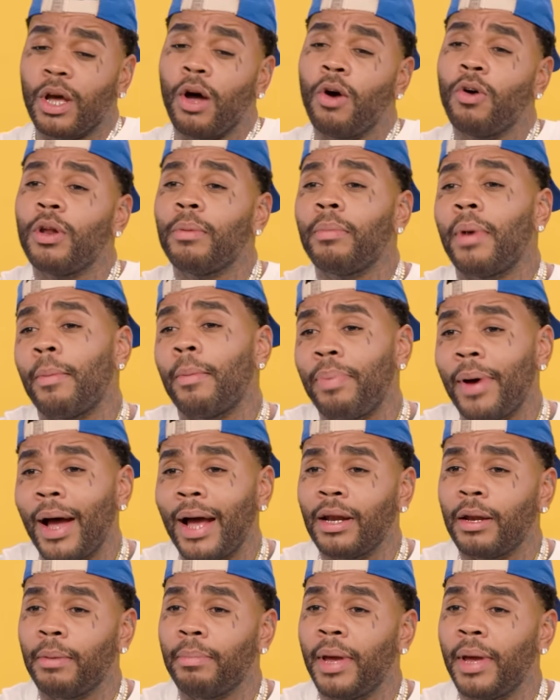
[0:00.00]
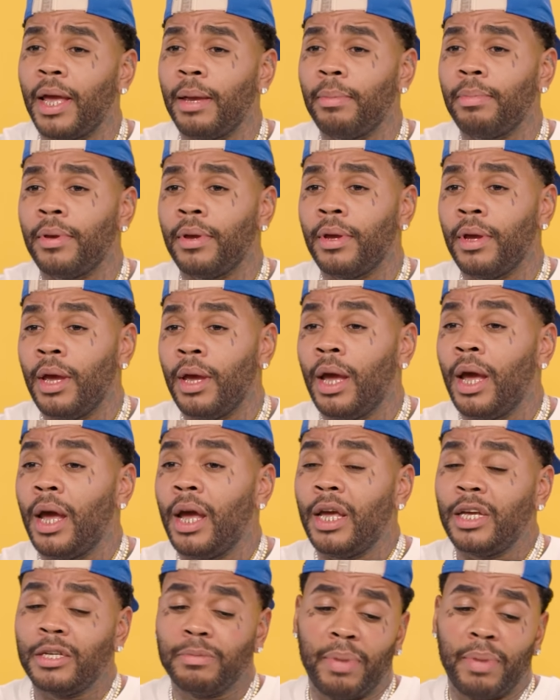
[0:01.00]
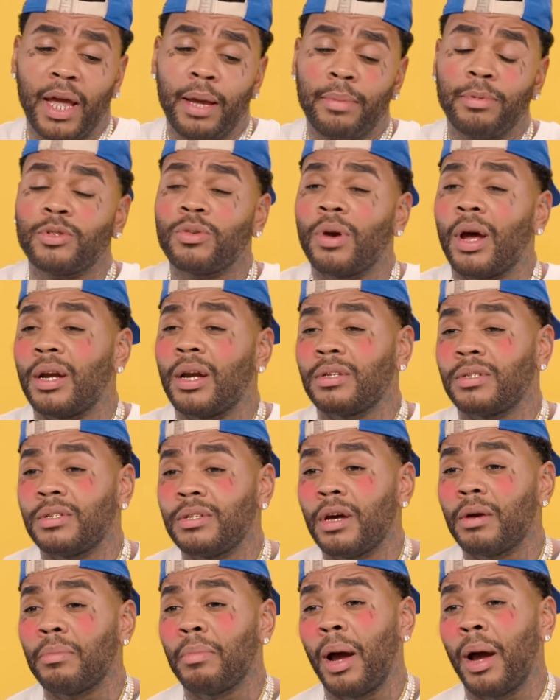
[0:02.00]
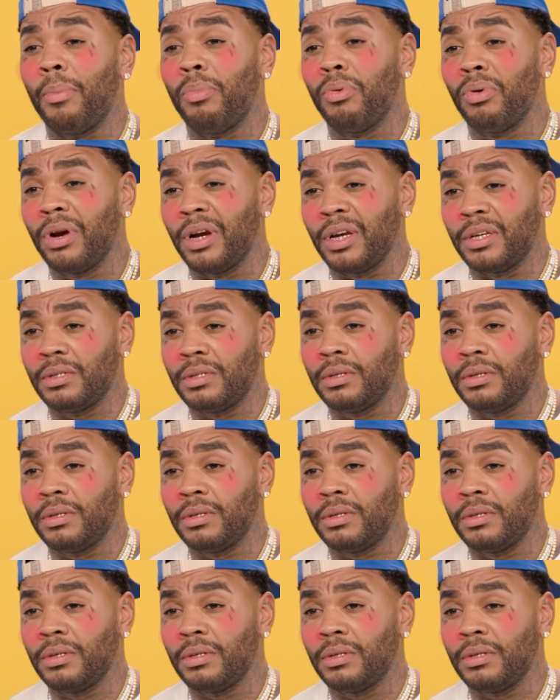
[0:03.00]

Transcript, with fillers: holding my partner baby and his baby tried to suck my breast.